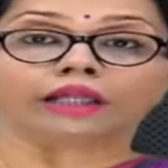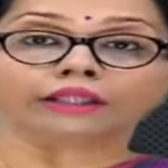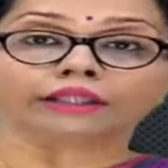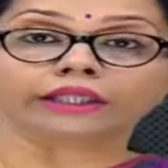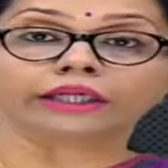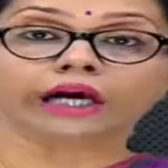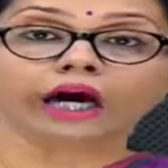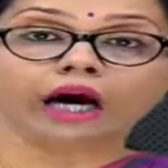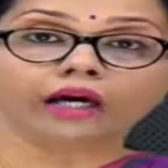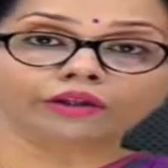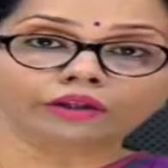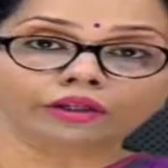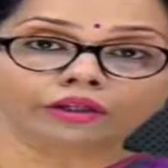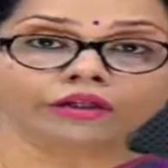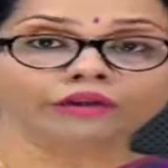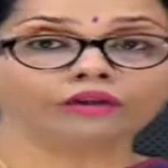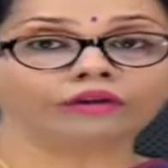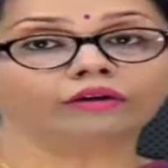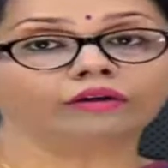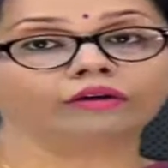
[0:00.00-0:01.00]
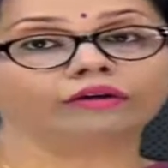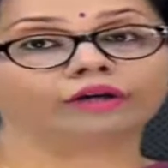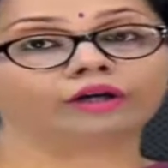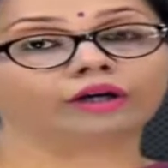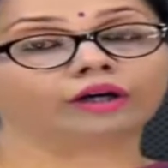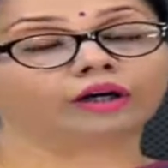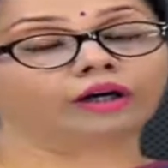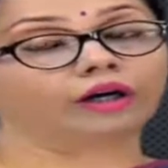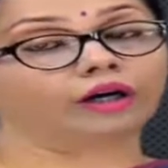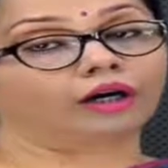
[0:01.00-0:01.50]
The other
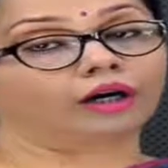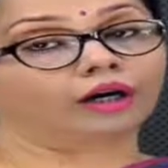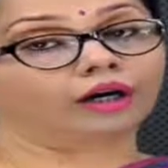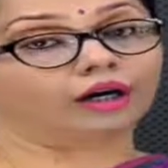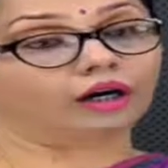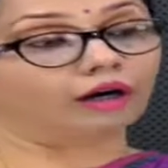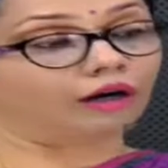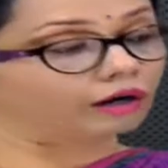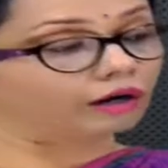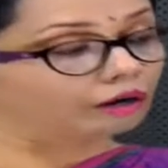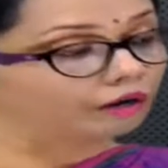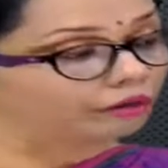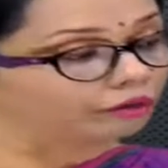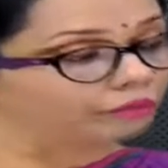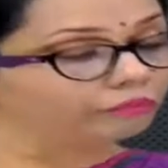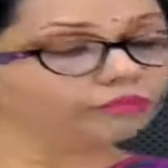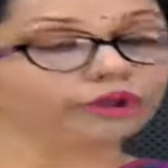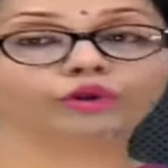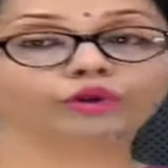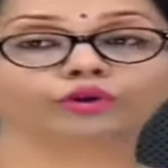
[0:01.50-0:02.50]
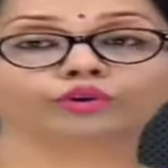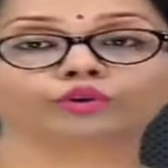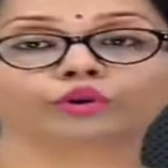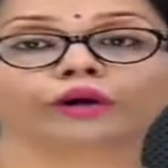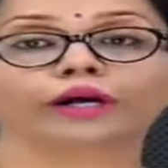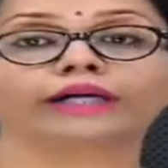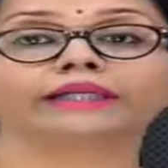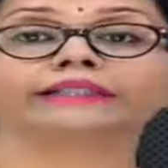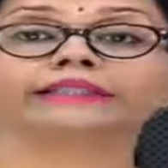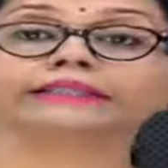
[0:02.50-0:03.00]

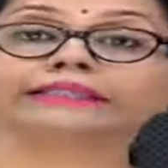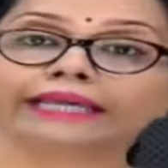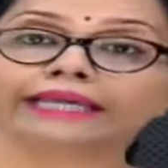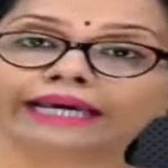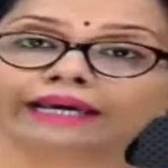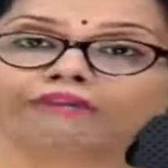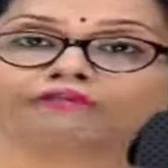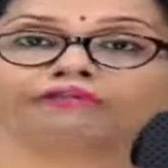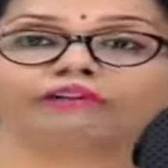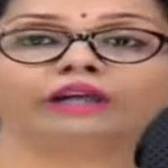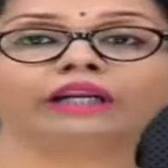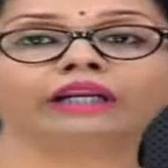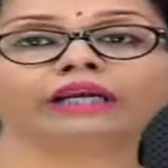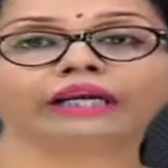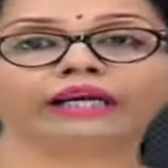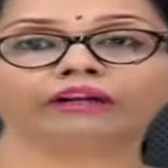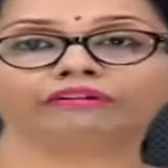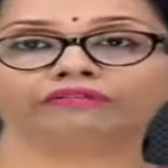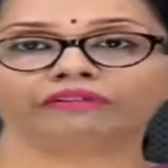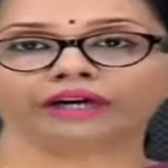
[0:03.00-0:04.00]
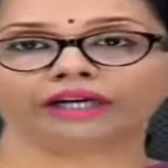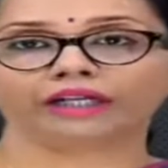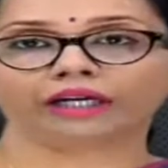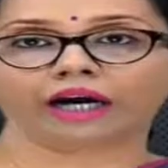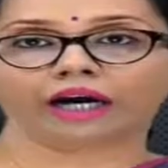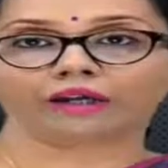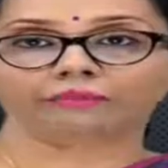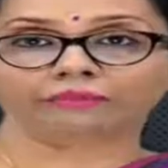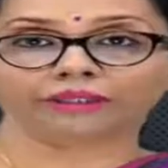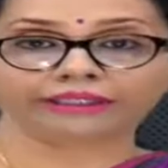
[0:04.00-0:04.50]
merozoites, they will invade
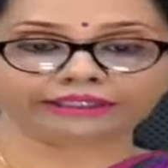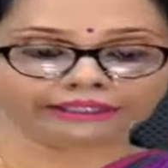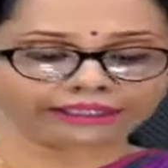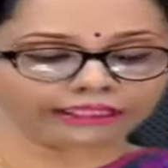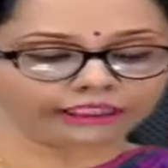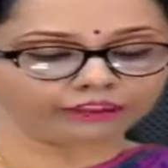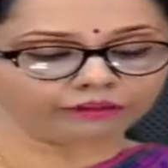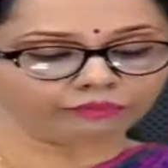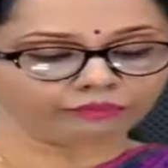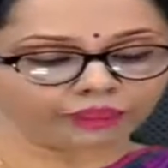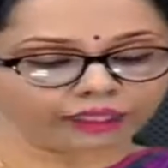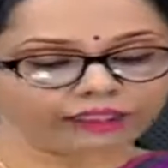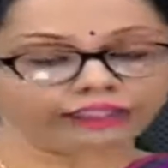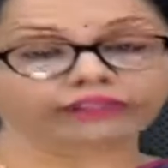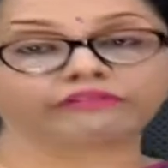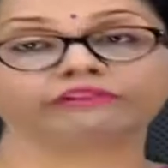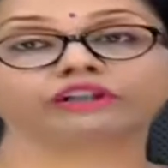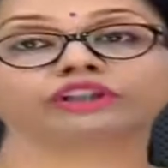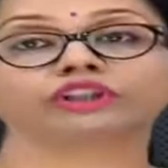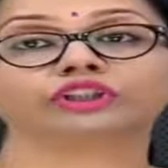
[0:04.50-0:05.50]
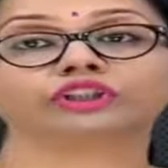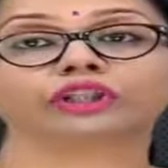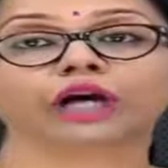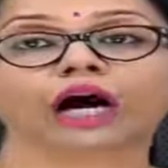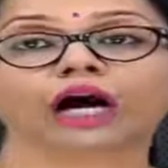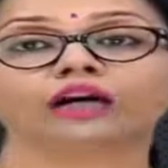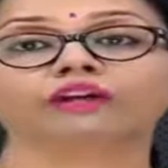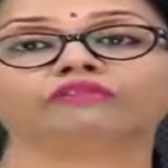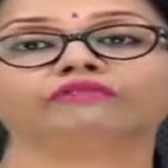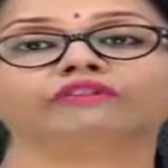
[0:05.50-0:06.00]
RBCs, but they will
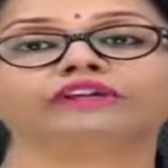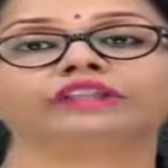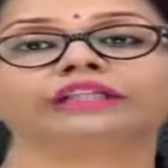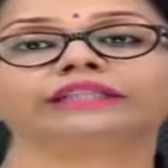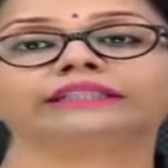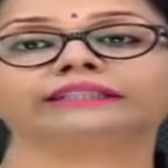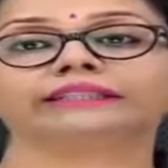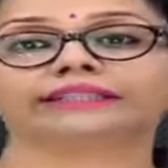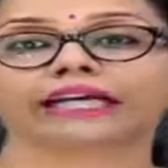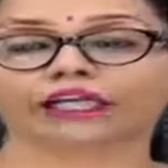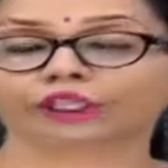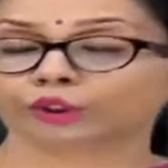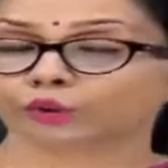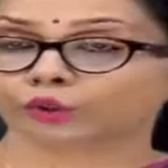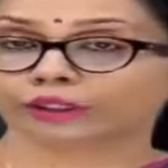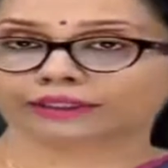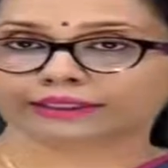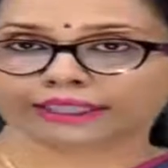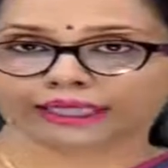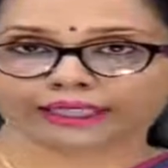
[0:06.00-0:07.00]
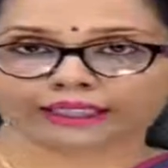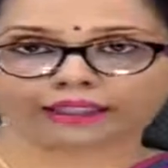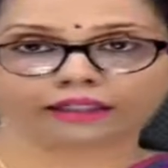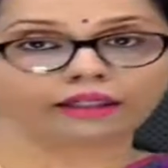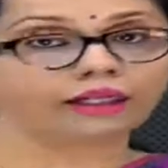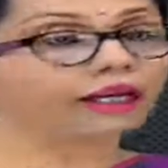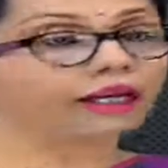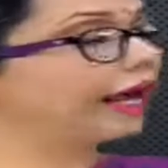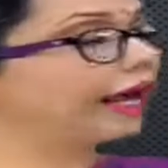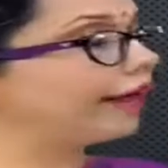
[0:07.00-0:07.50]
start with the sexual
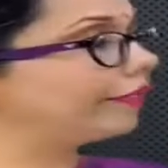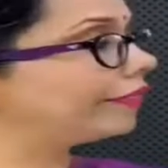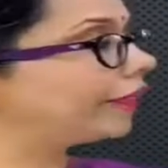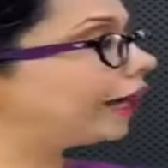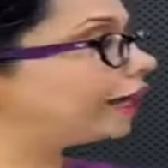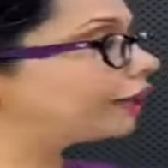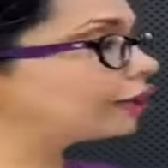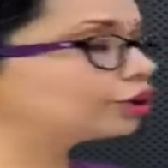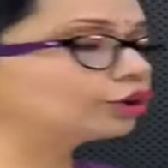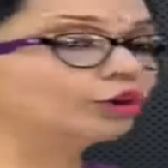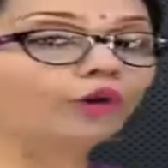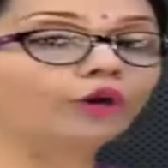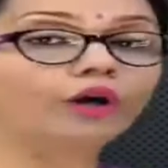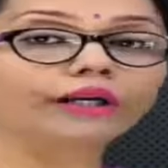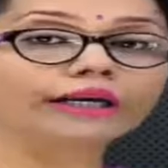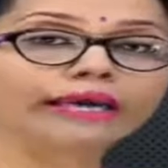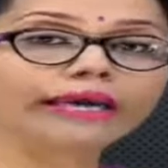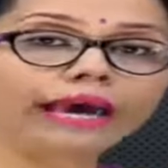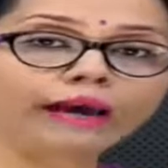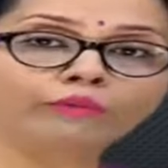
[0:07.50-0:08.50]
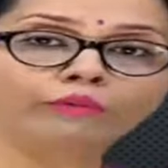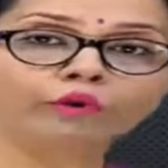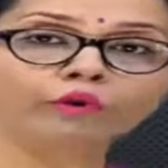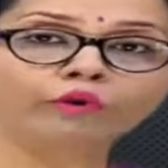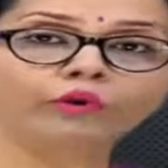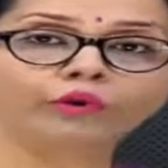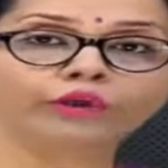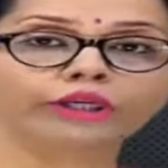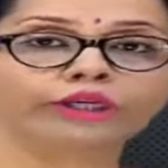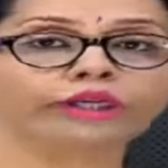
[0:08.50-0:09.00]
cycle, and that is called
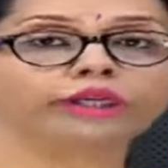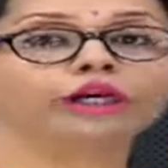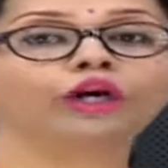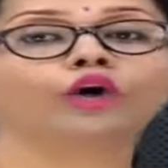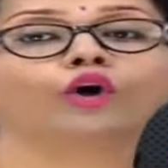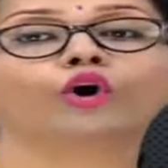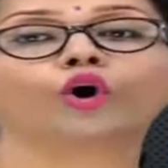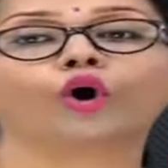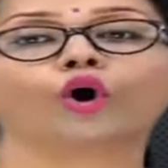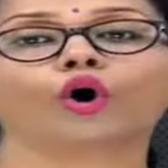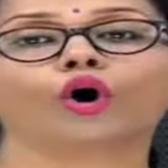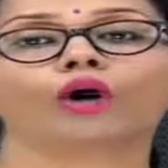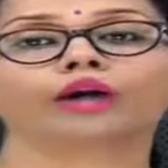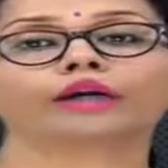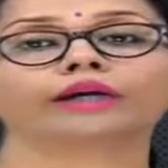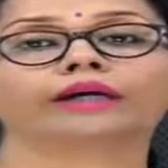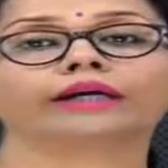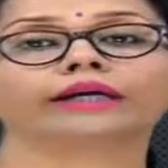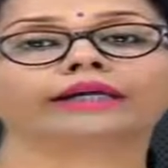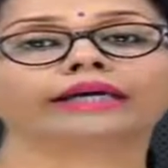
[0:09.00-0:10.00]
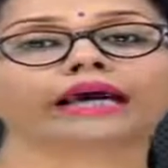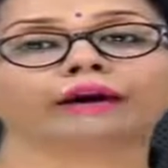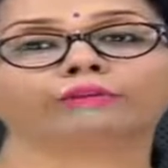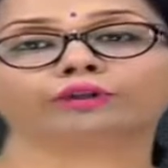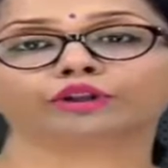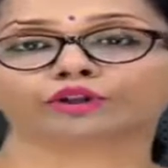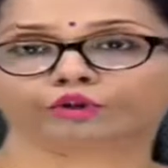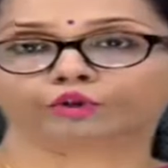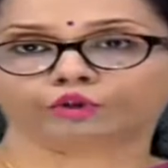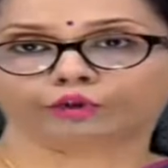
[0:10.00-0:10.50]
gamogony or
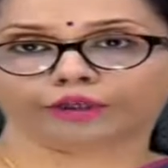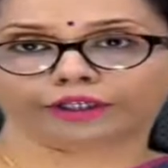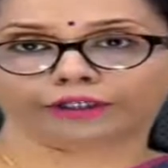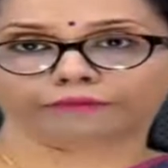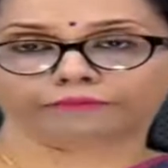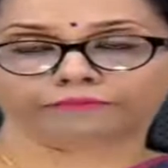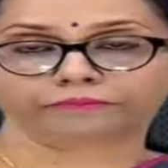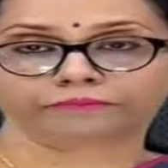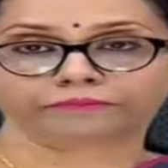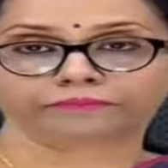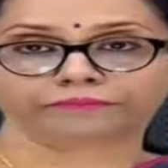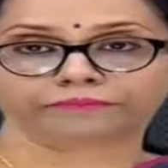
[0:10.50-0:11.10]
gametogony.